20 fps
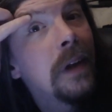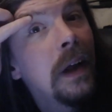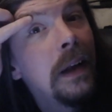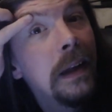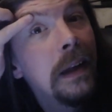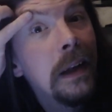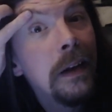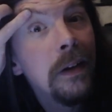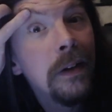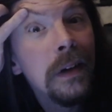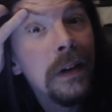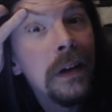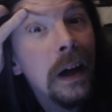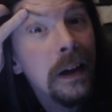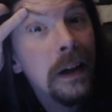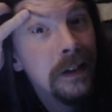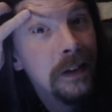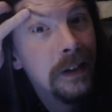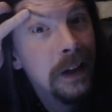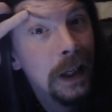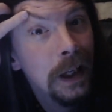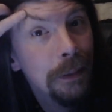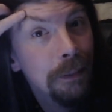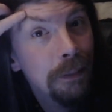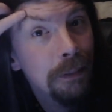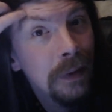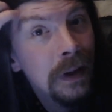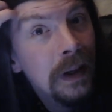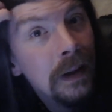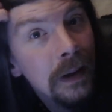And needs nonstop,
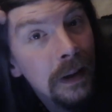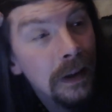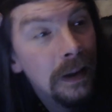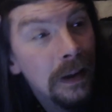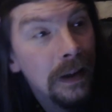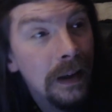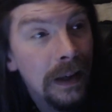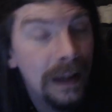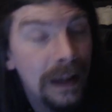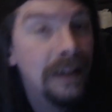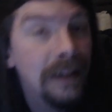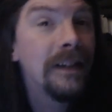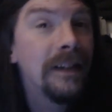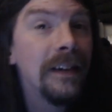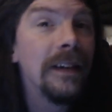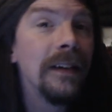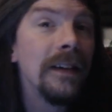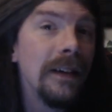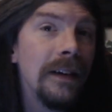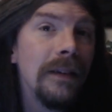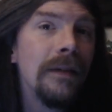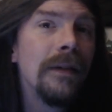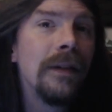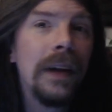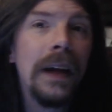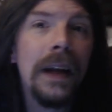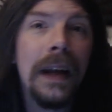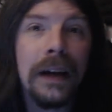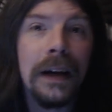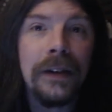instant
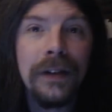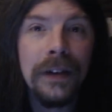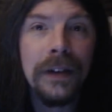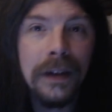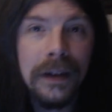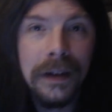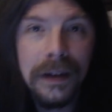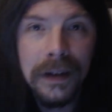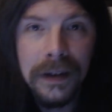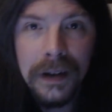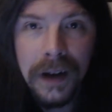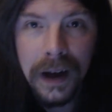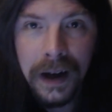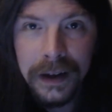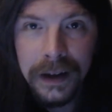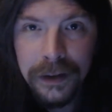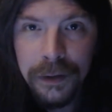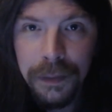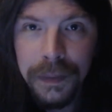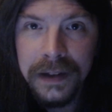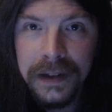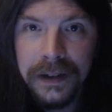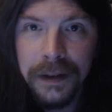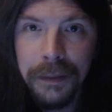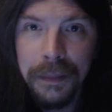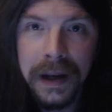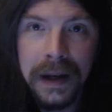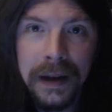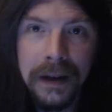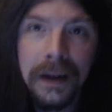connection, high speed
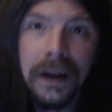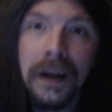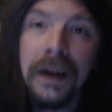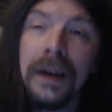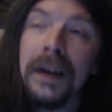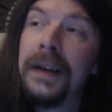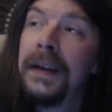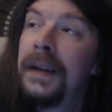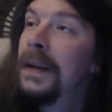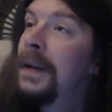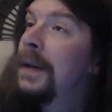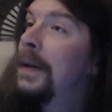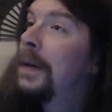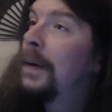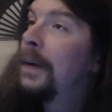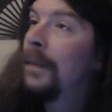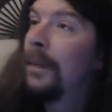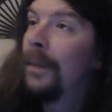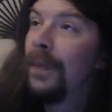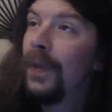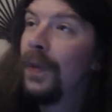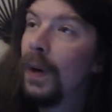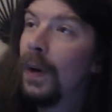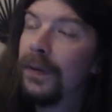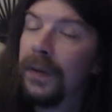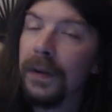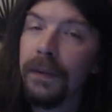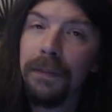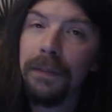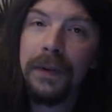demand. You
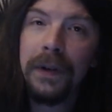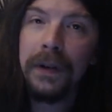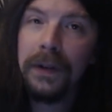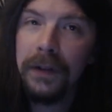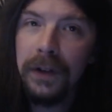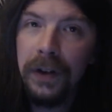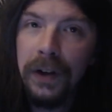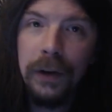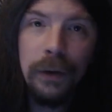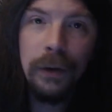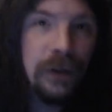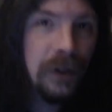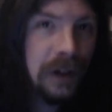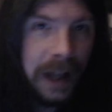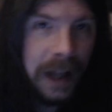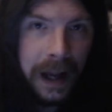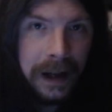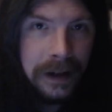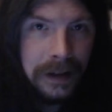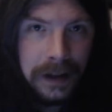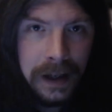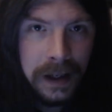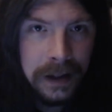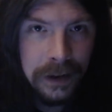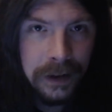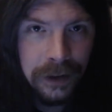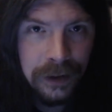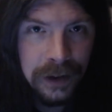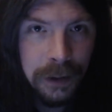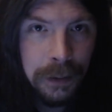have a huge catalog
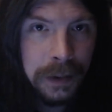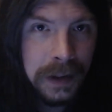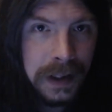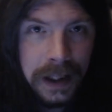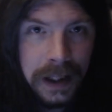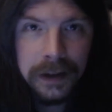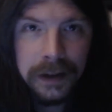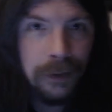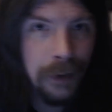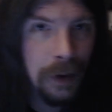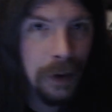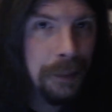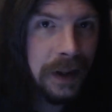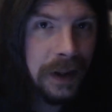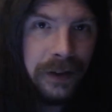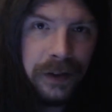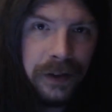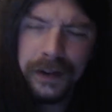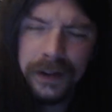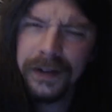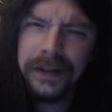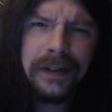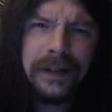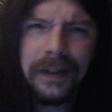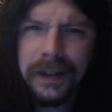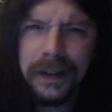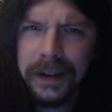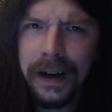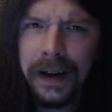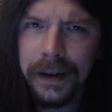of shit with lots of images.
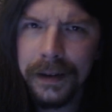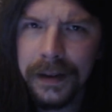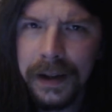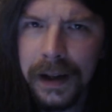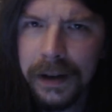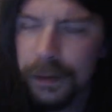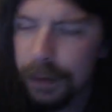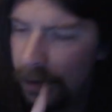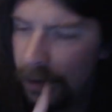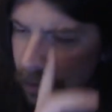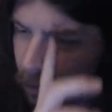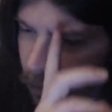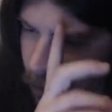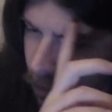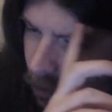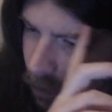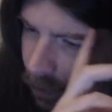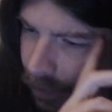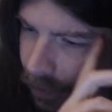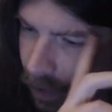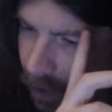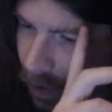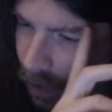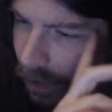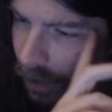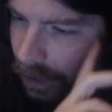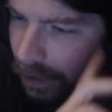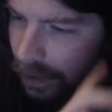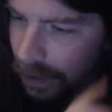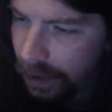Yeah, that's what you would do for that.